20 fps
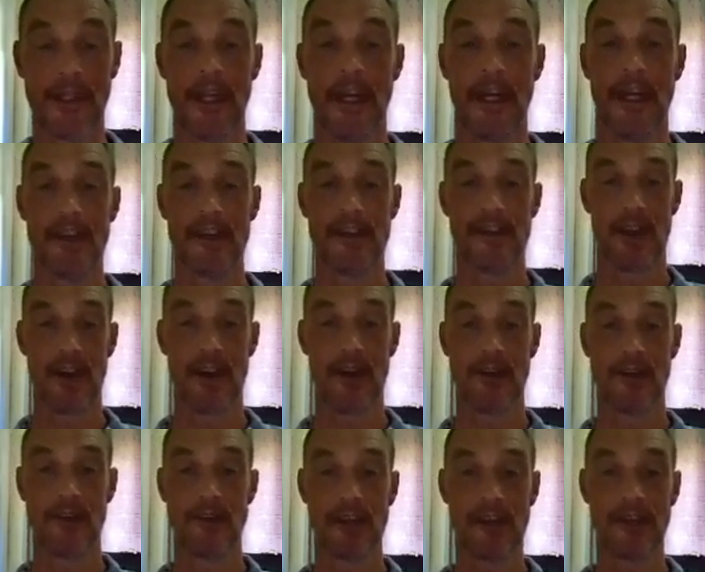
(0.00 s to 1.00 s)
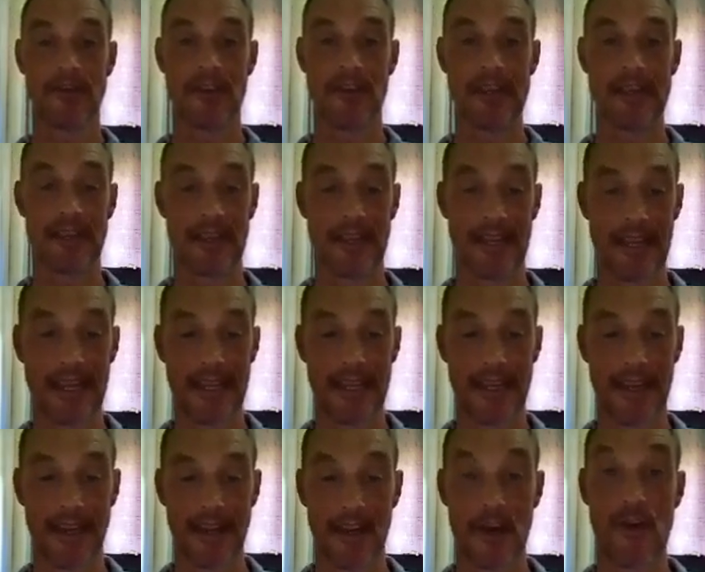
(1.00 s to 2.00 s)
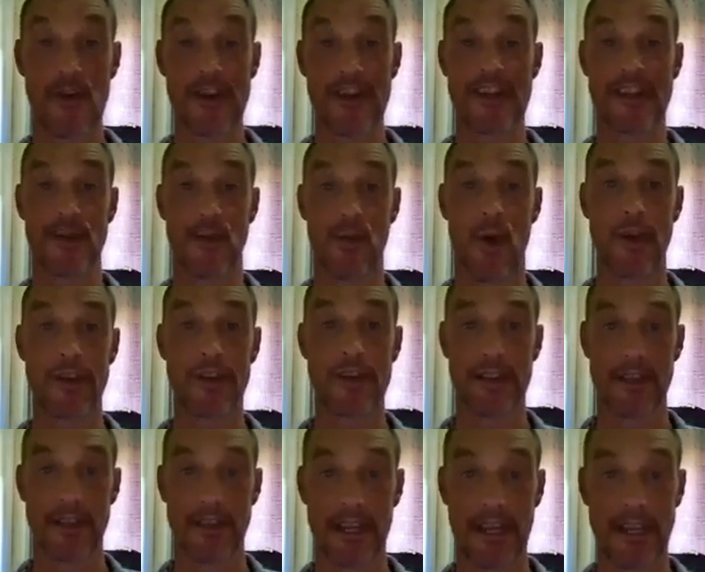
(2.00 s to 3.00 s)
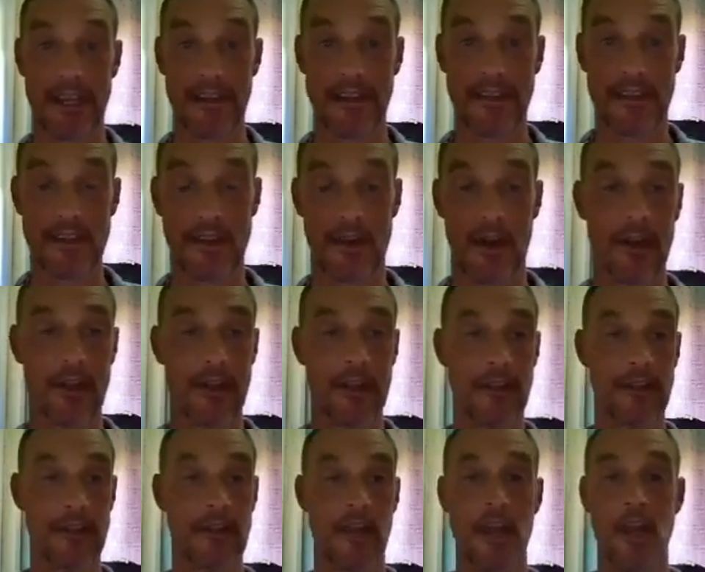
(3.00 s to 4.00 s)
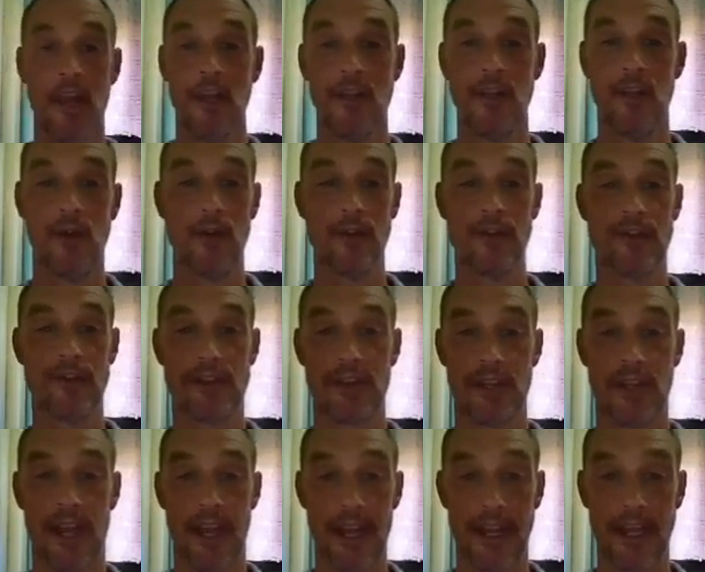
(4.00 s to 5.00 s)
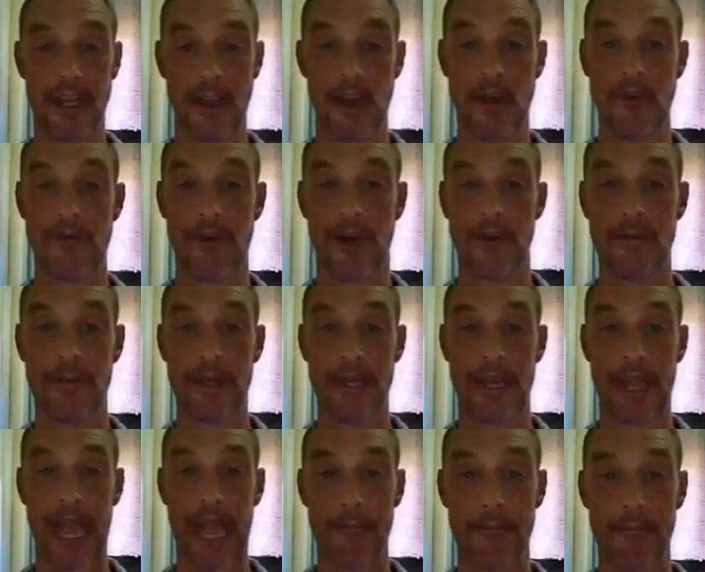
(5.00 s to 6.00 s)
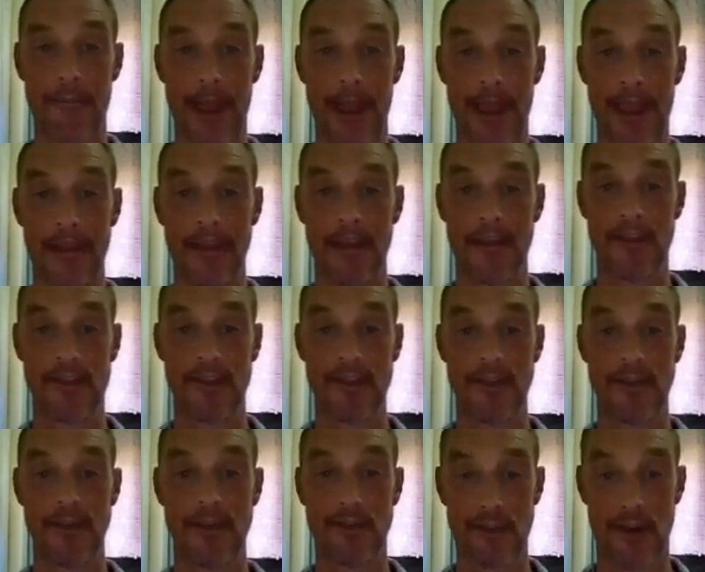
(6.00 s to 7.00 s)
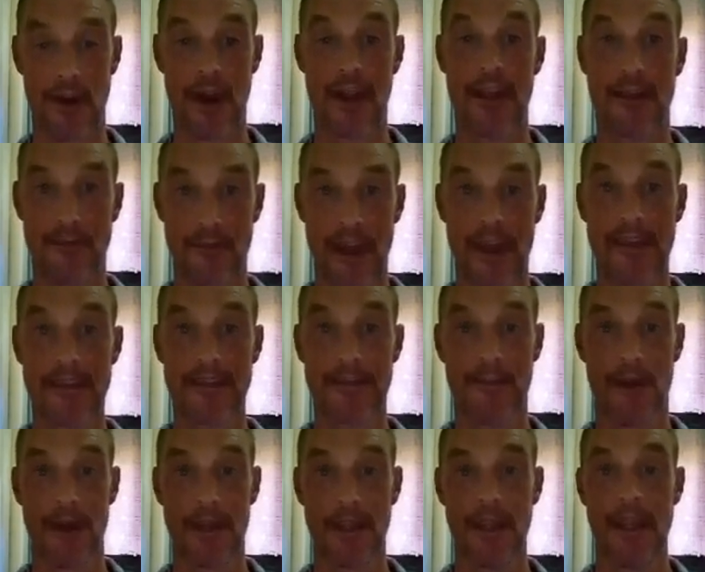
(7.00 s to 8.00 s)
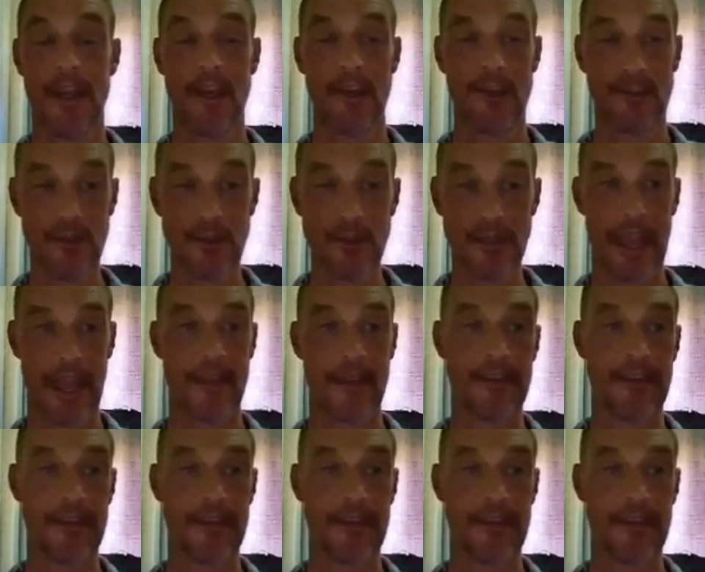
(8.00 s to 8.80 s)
So just recently, Chris Watson in Scotland launched a GoFundMe campaign to try and raise the money to get this